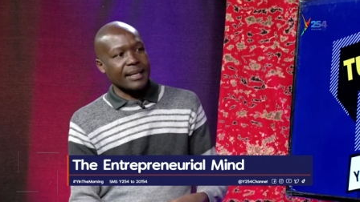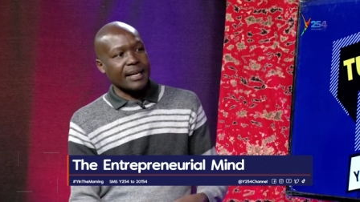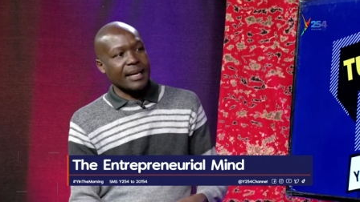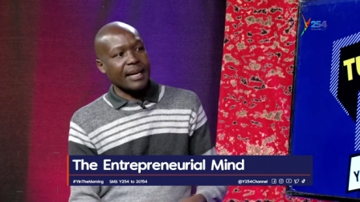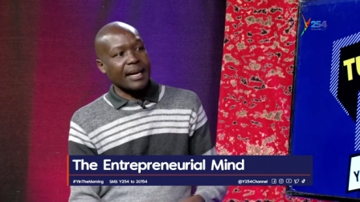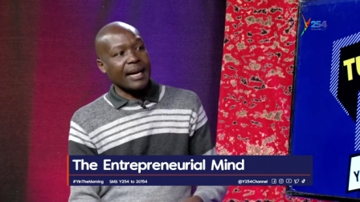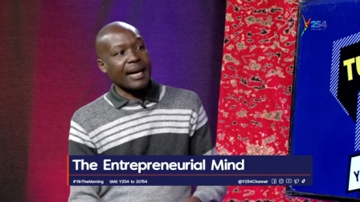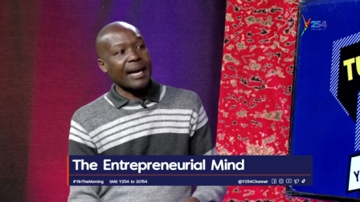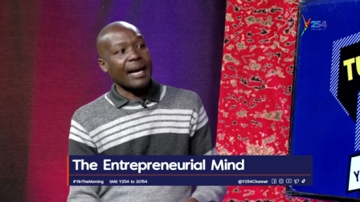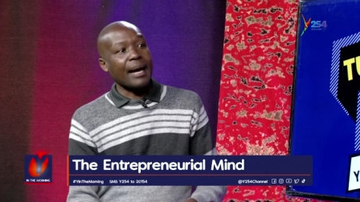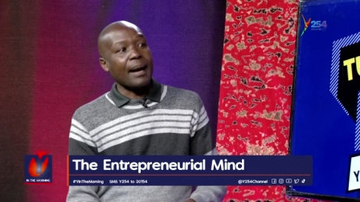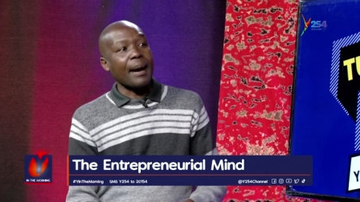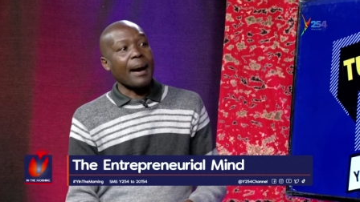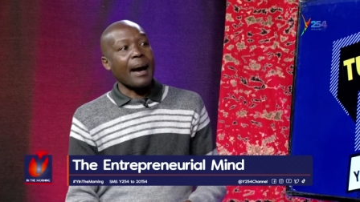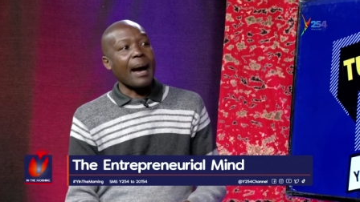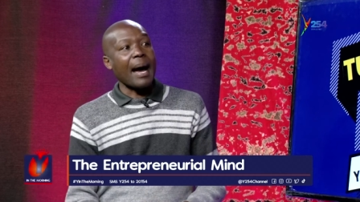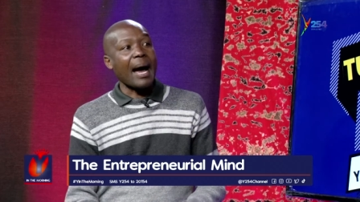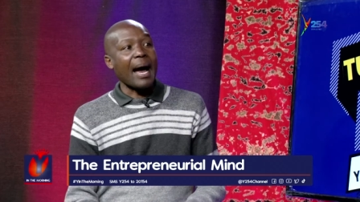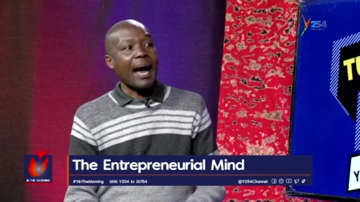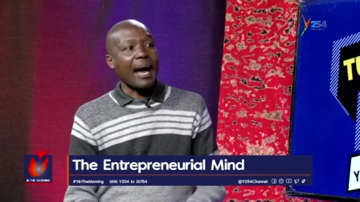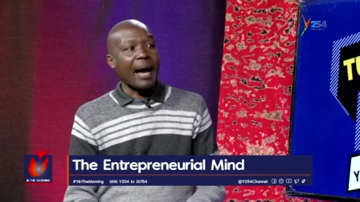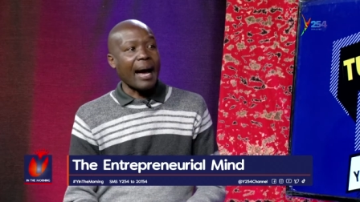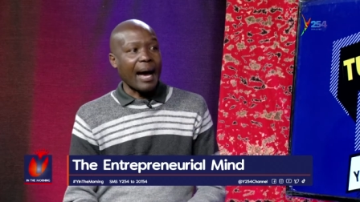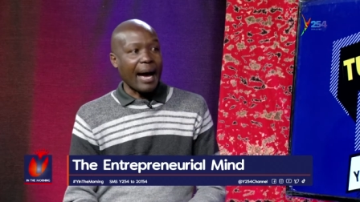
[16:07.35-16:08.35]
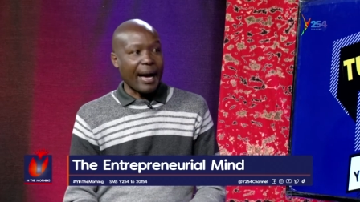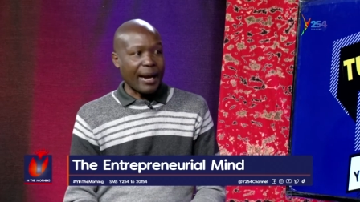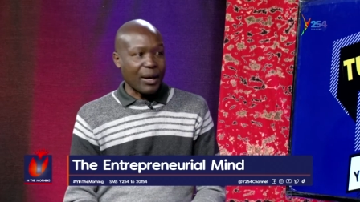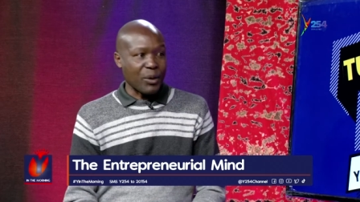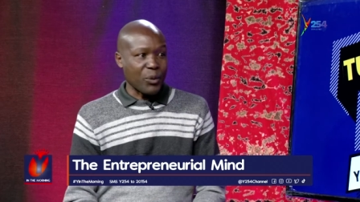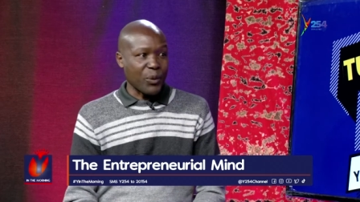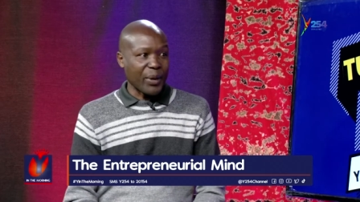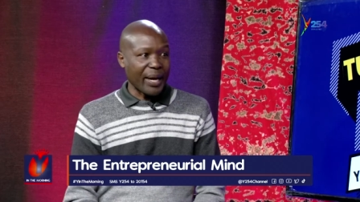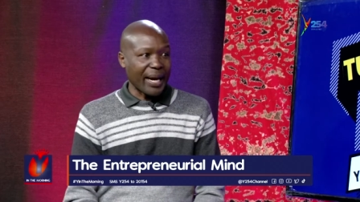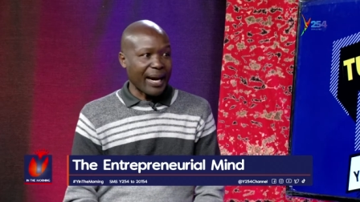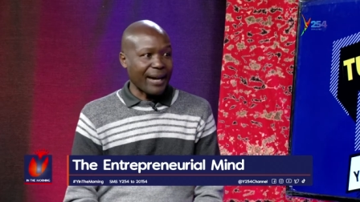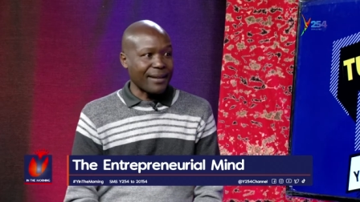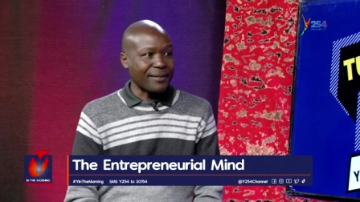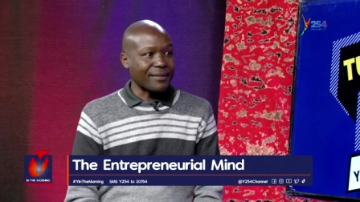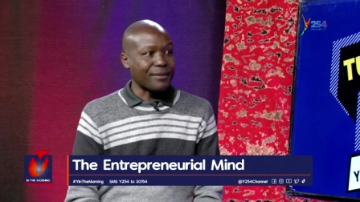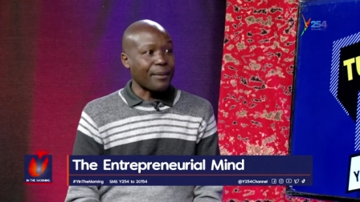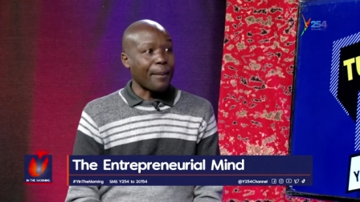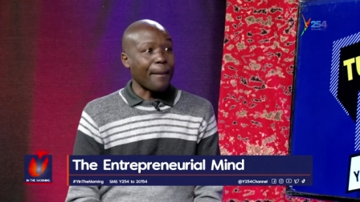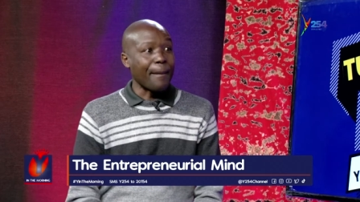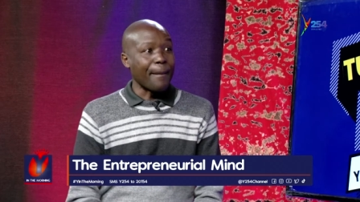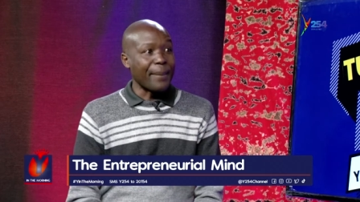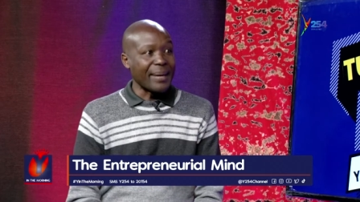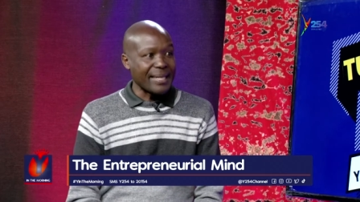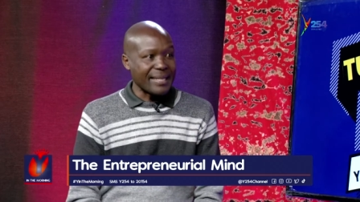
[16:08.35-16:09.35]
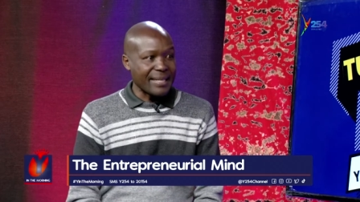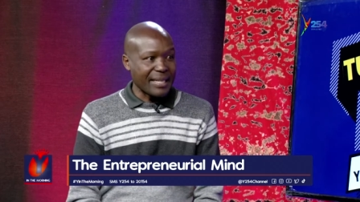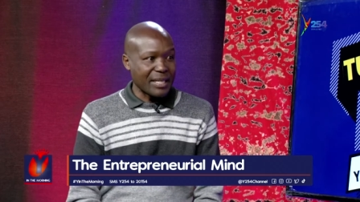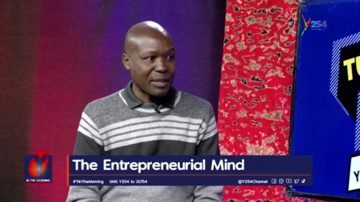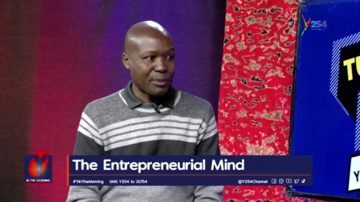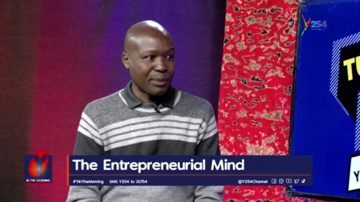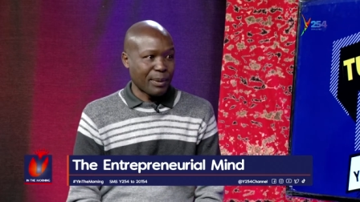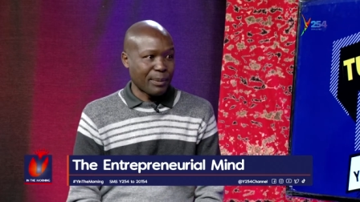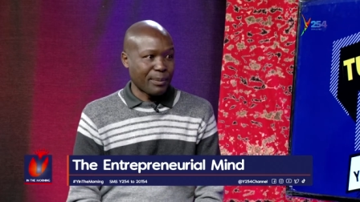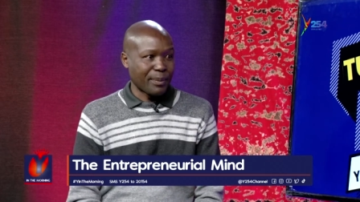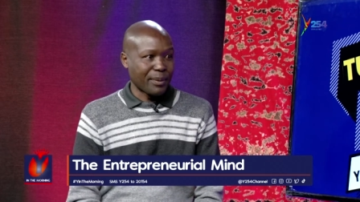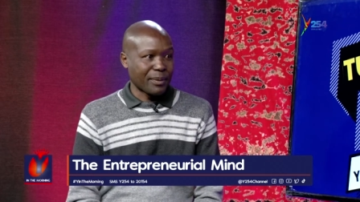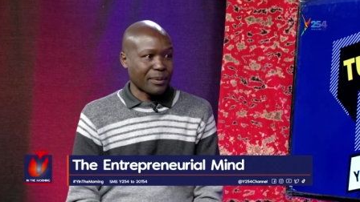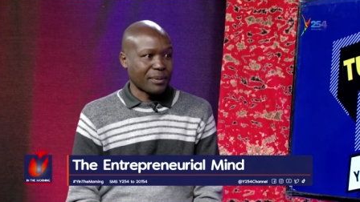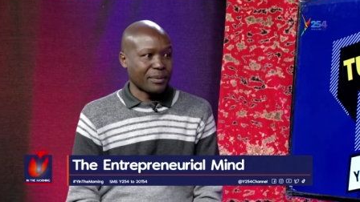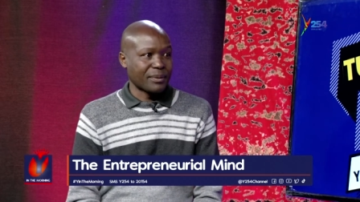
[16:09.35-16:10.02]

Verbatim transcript: Mm-hmm. And we have business people.